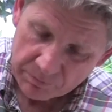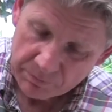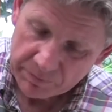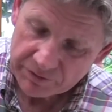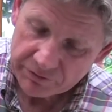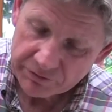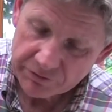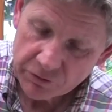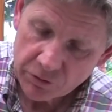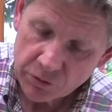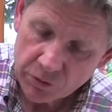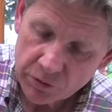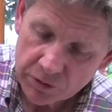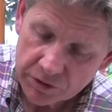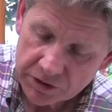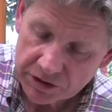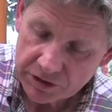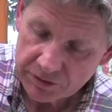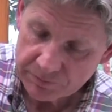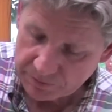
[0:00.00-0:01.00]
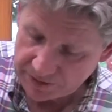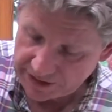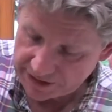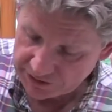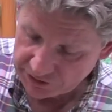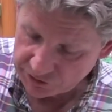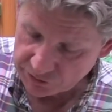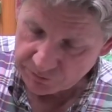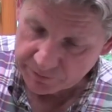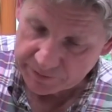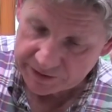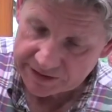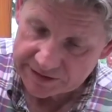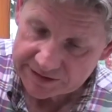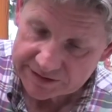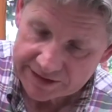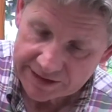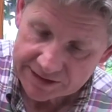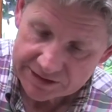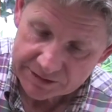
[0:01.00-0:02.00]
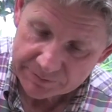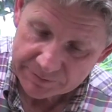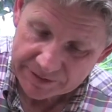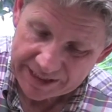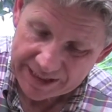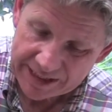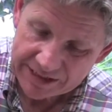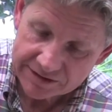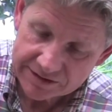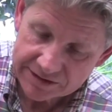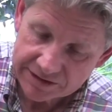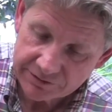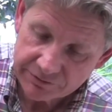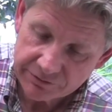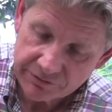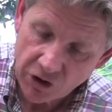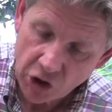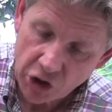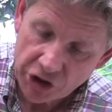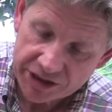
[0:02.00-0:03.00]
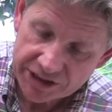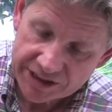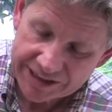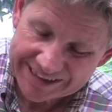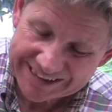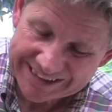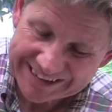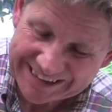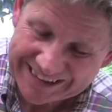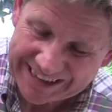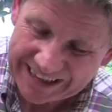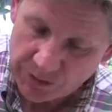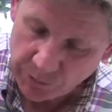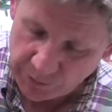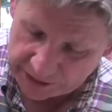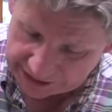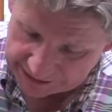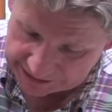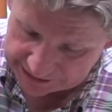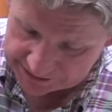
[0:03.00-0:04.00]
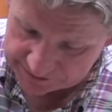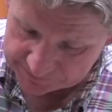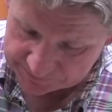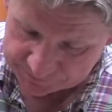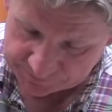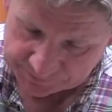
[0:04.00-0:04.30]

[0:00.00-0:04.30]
Before you plant your beans, get some calcified seaweed.